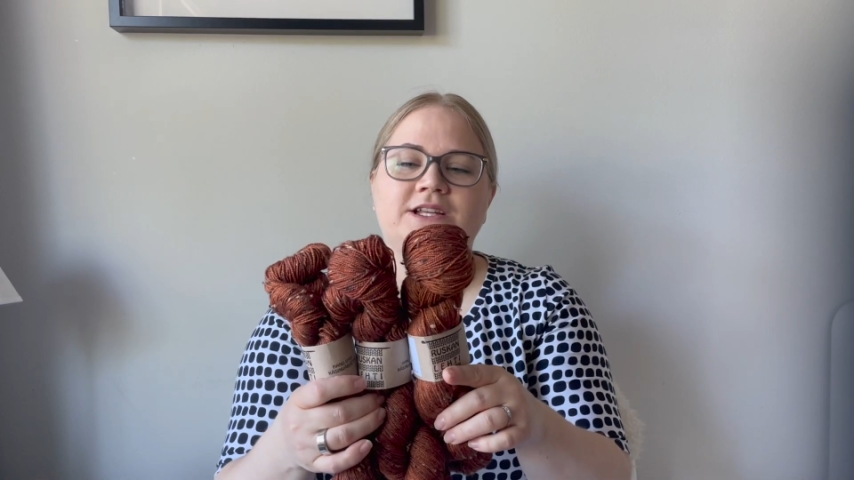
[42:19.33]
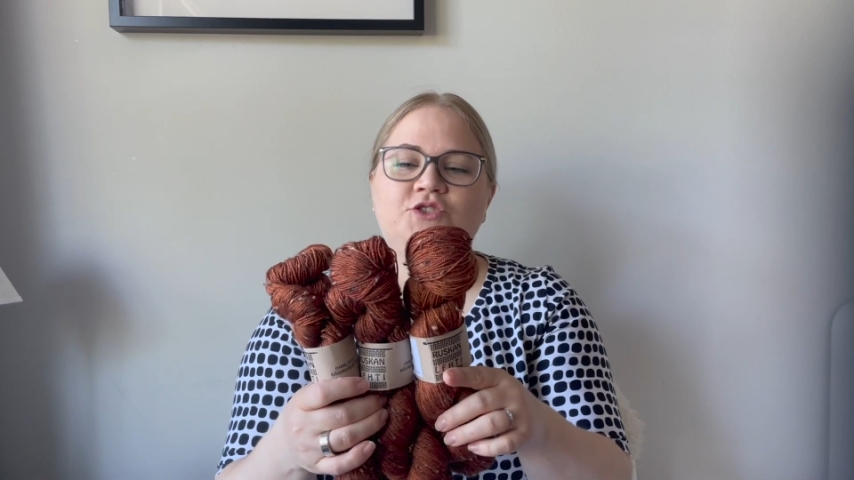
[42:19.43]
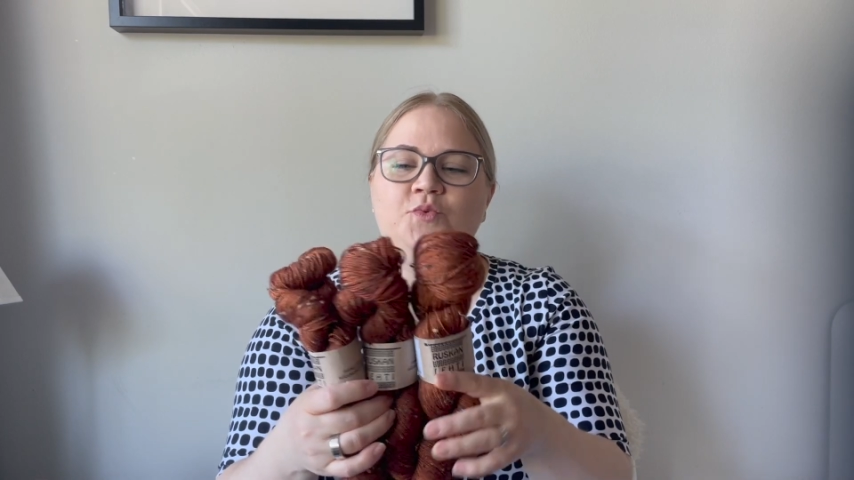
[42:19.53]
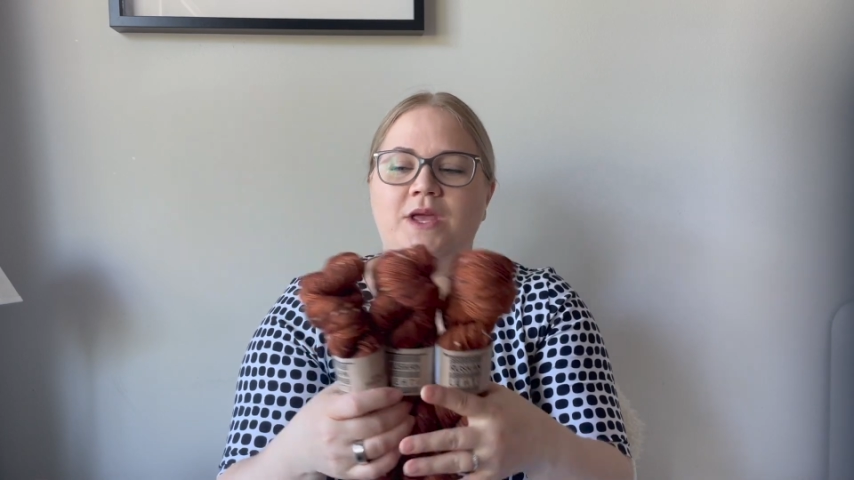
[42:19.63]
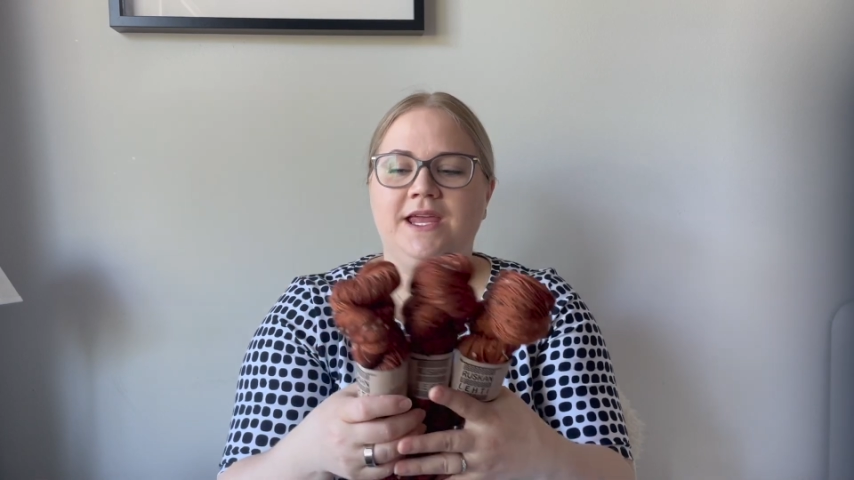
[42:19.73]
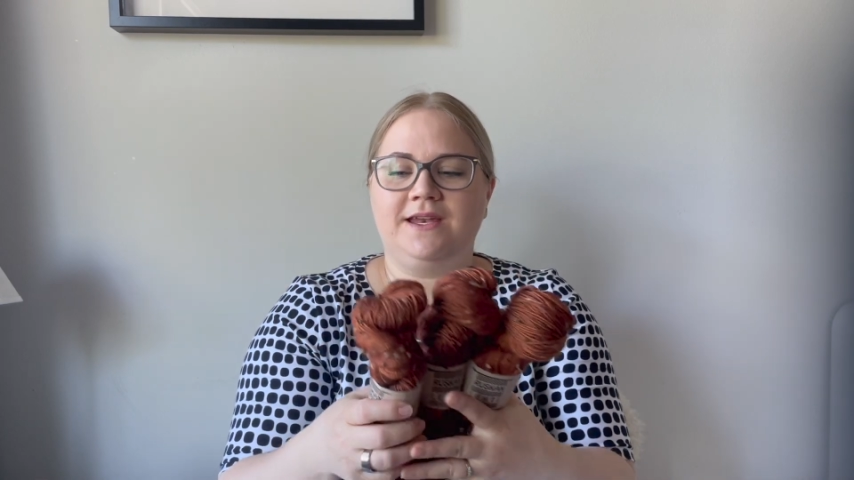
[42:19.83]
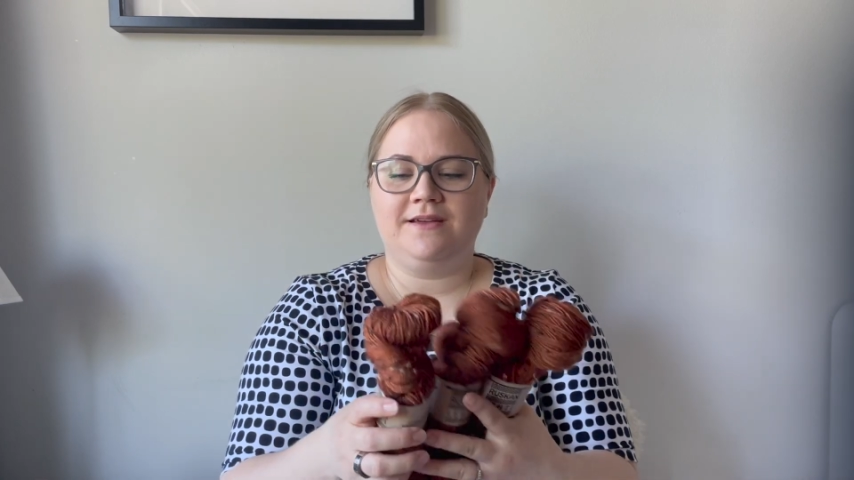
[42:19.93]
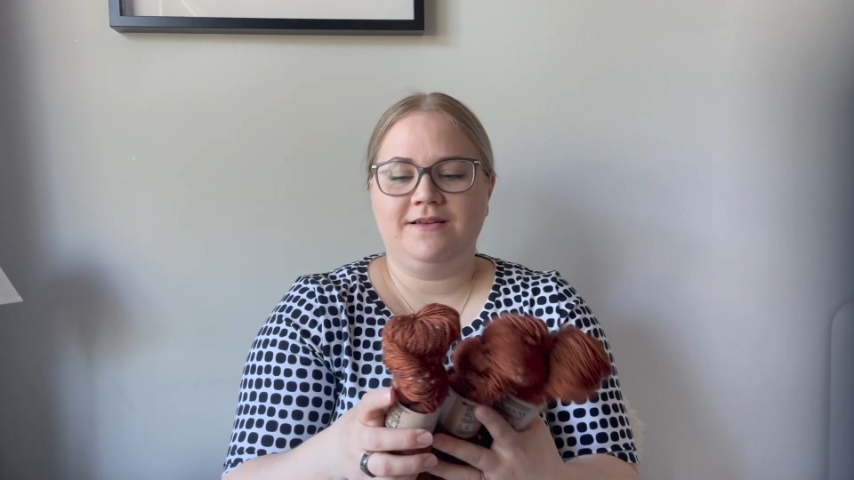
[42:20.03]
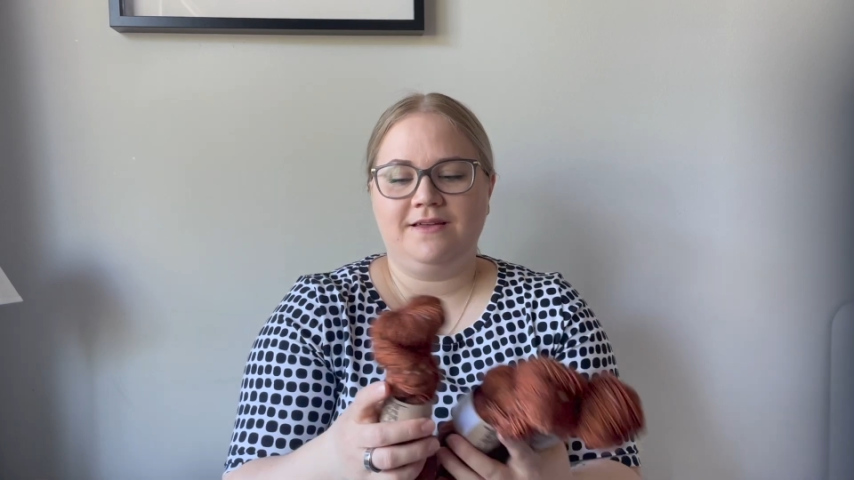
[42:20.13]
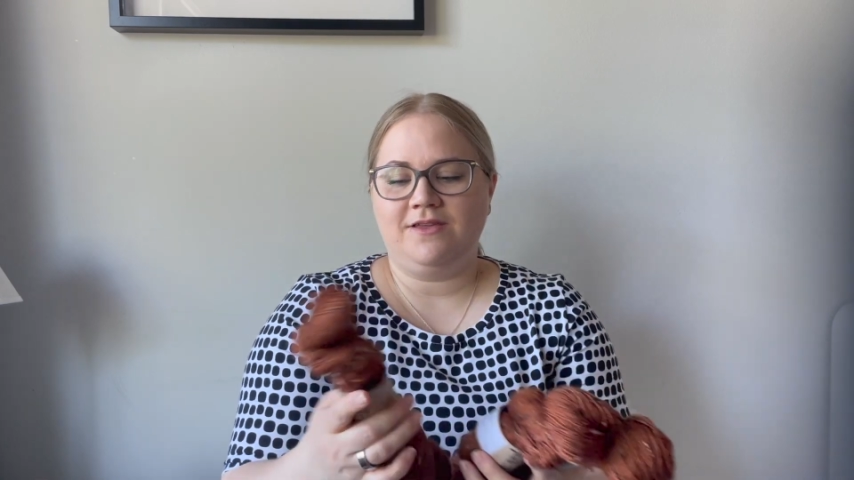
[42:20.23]
tweed
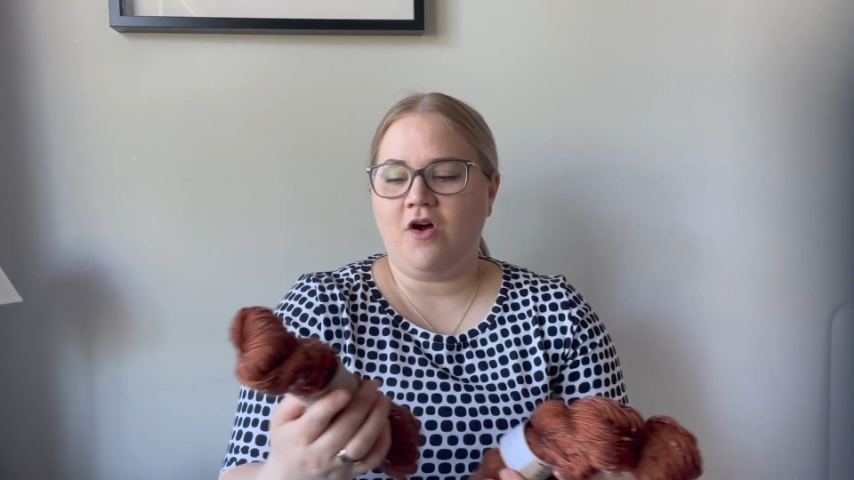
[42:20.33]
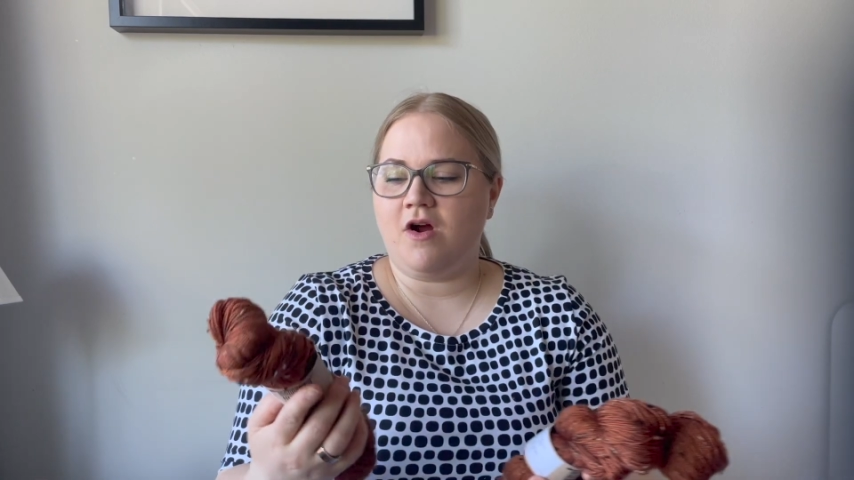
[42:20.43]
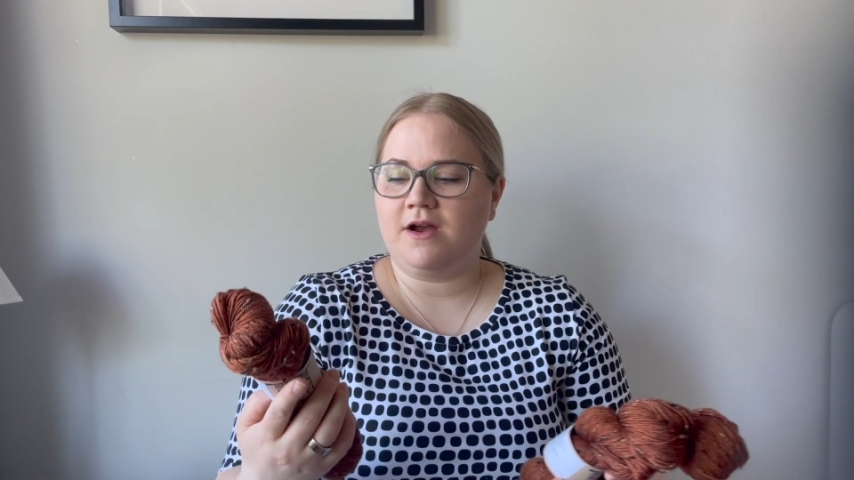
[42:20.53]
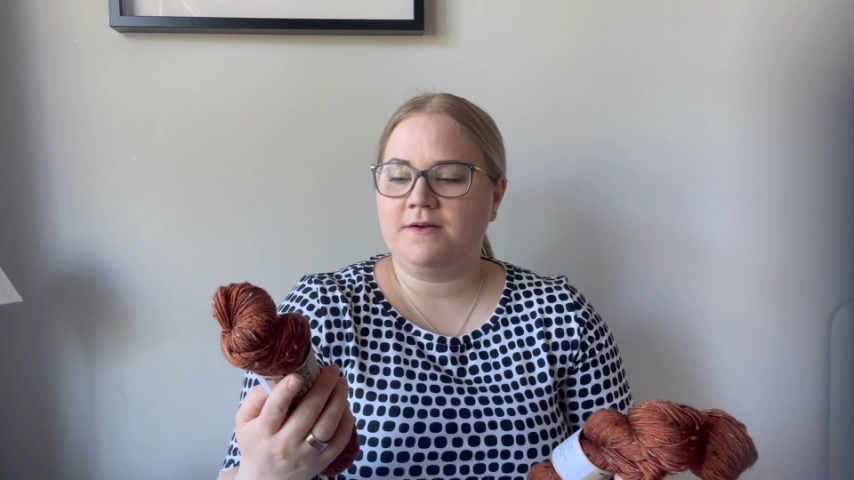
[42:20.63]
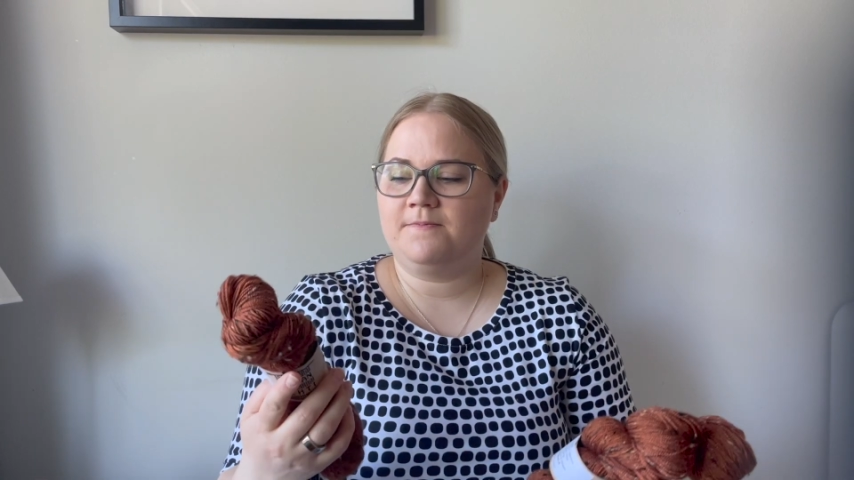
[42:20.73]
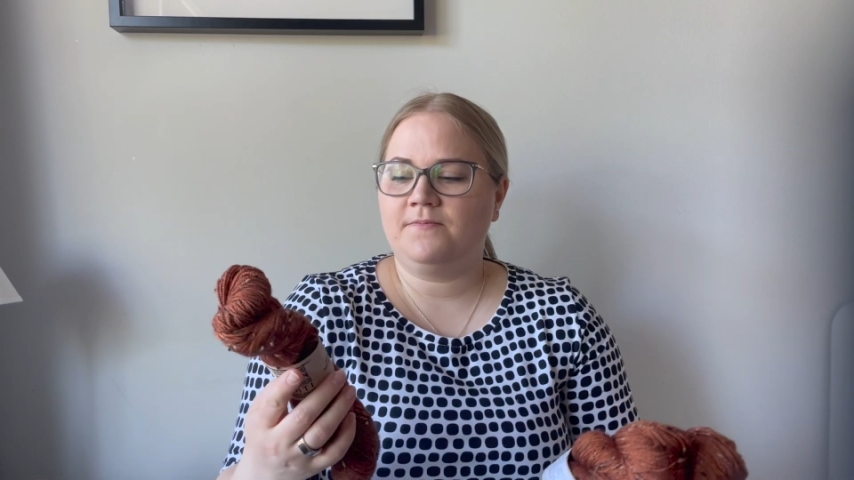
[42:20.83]
yarn.